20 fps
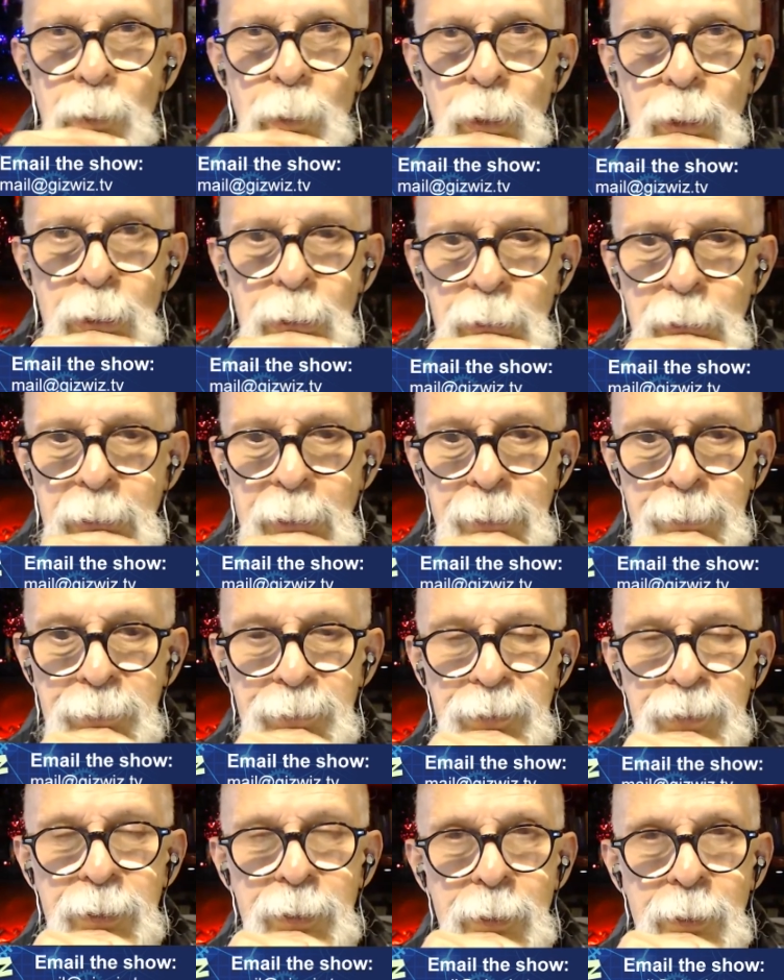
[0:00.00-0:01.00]
more
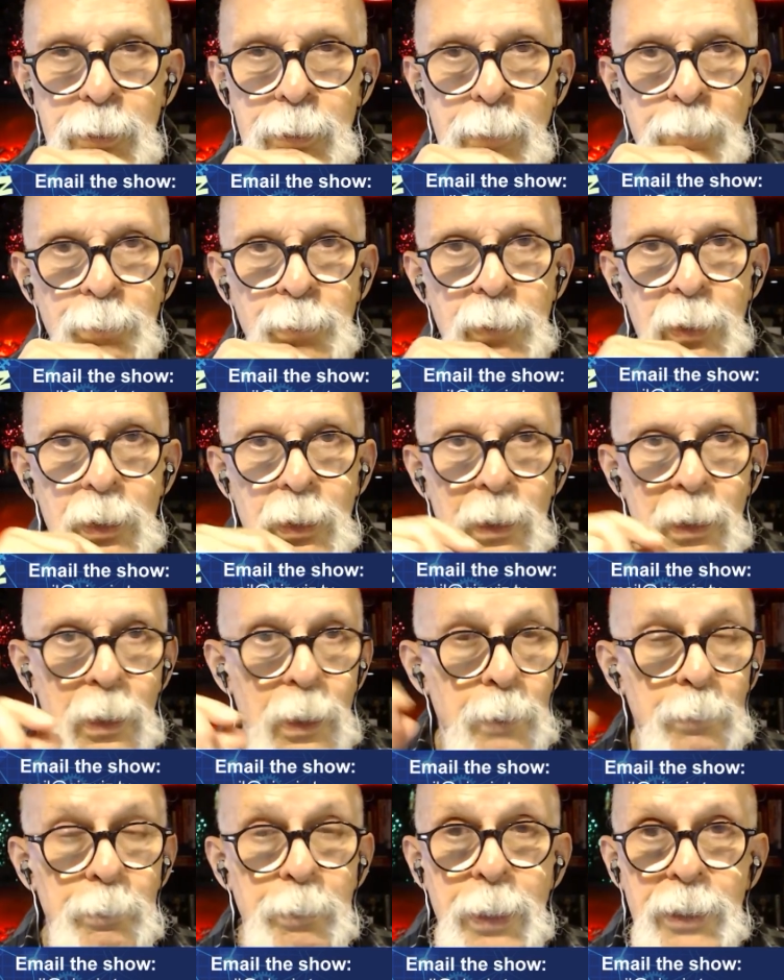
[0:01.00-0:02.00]
left,
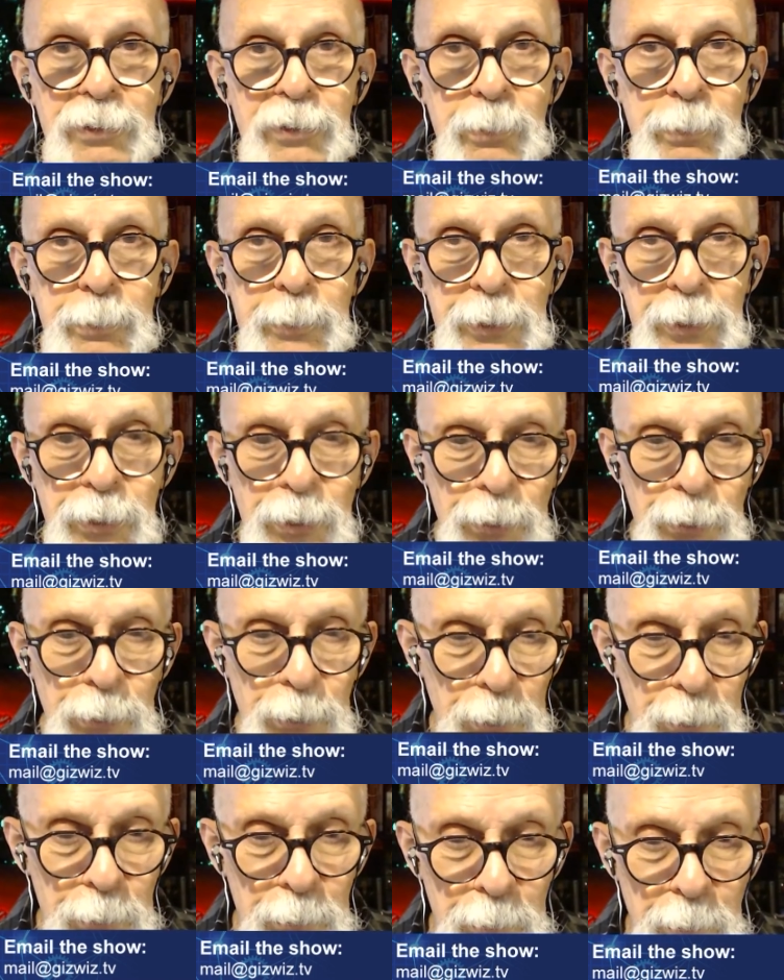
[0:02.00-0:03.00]
uh, possibly
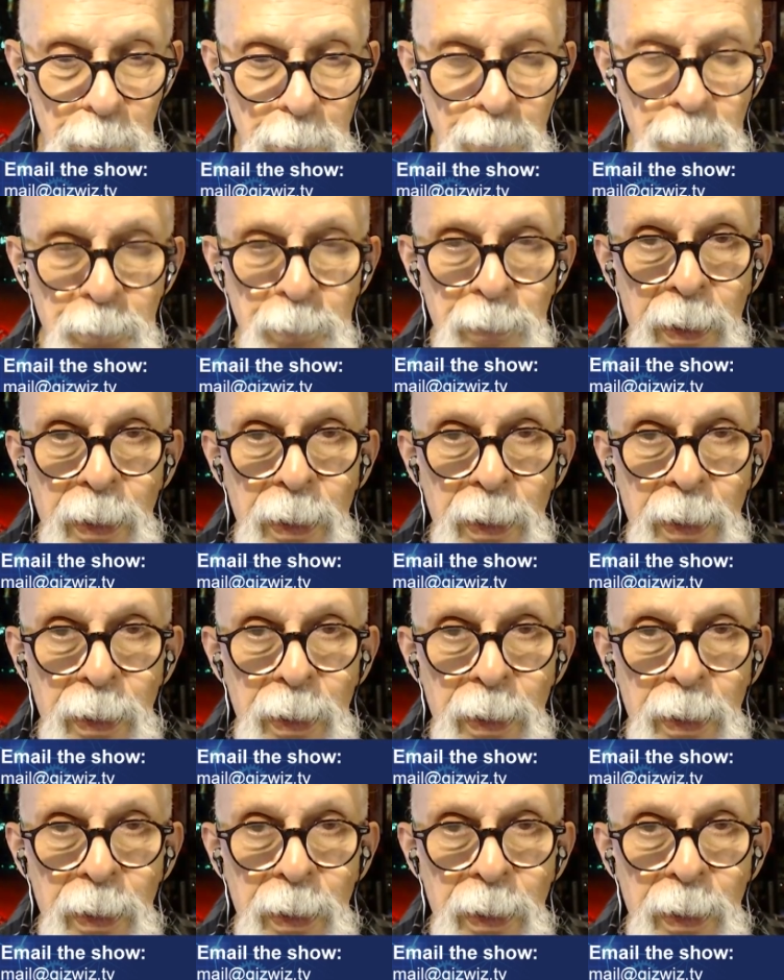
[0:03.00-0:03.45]
two.